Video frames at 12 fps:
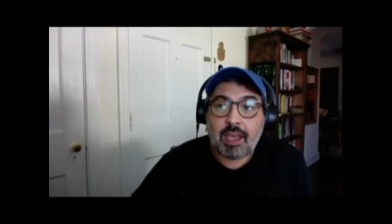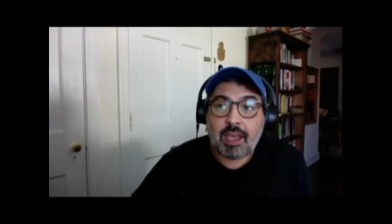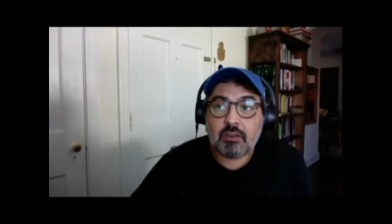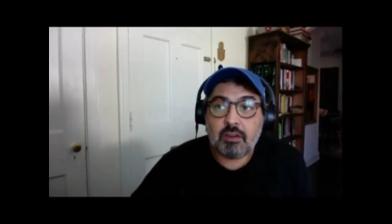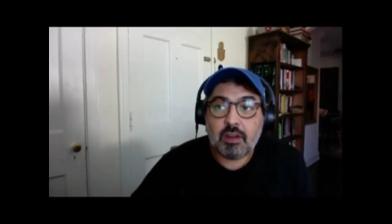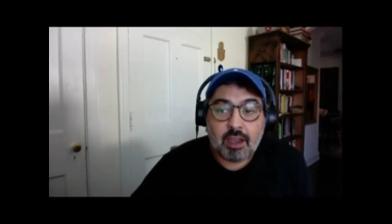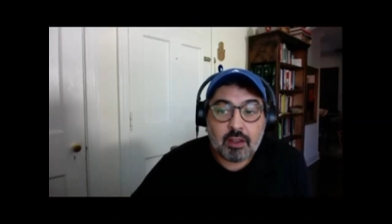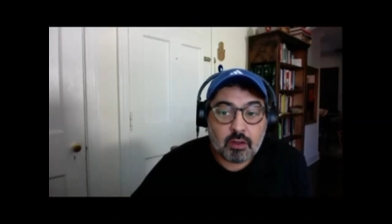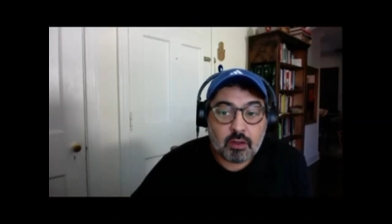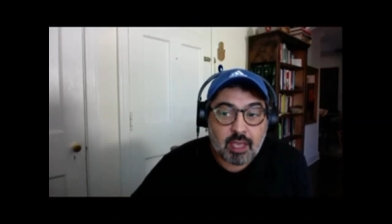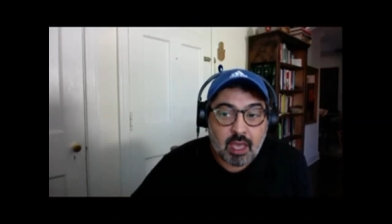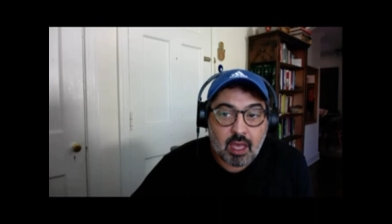actually, I
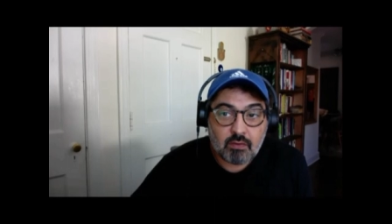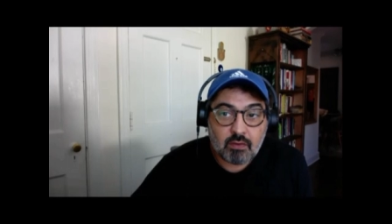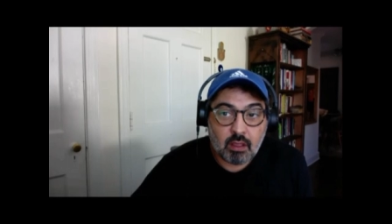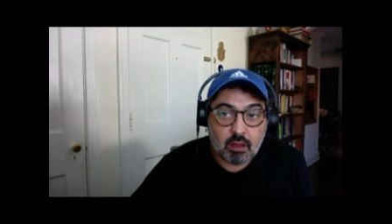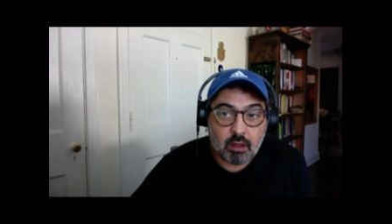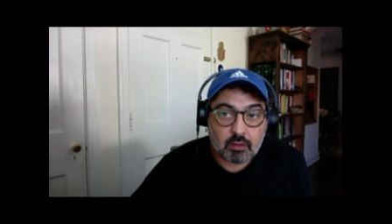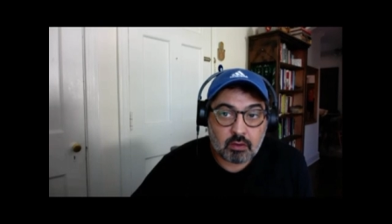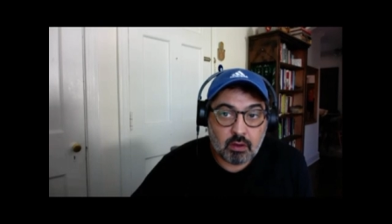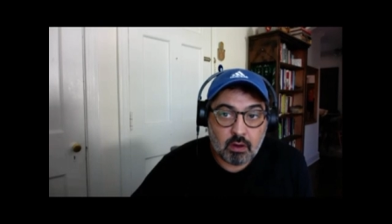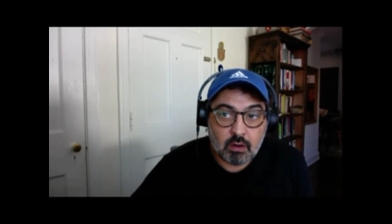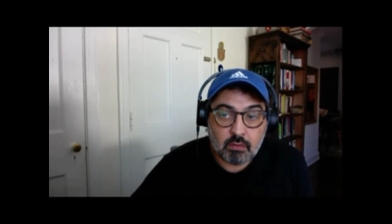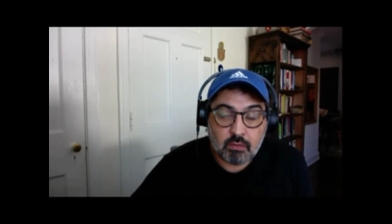don't have a lot
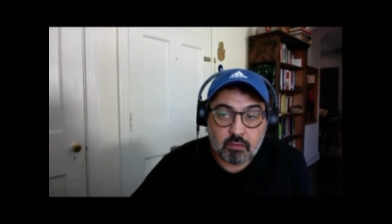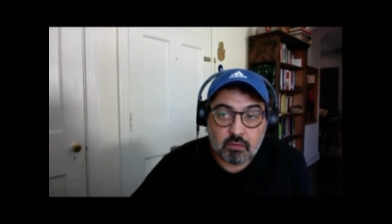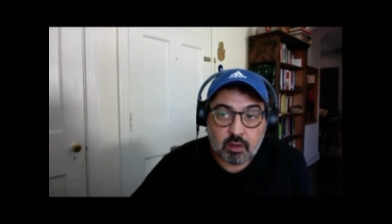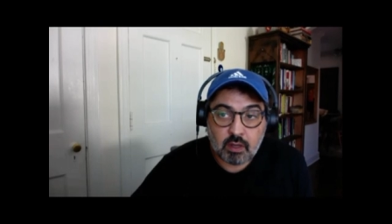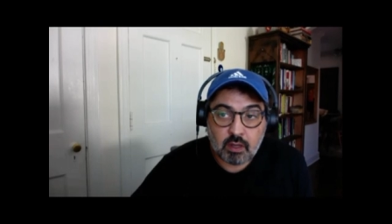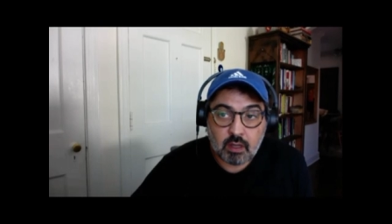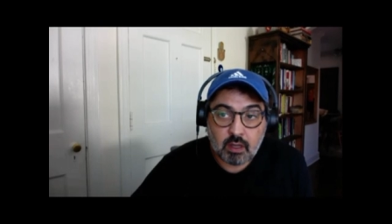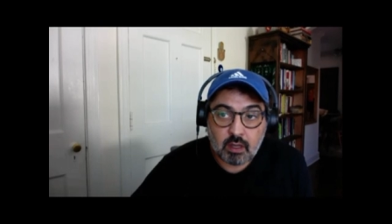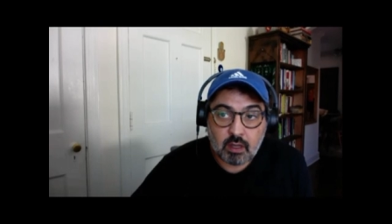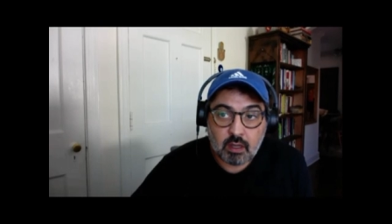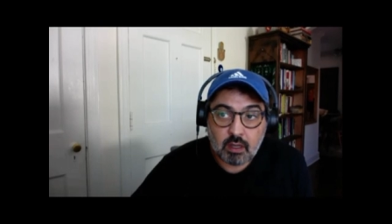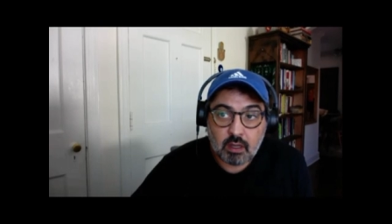of
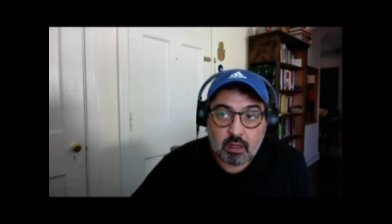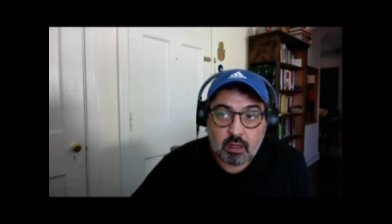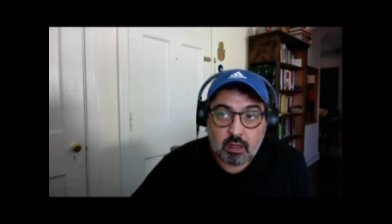uh,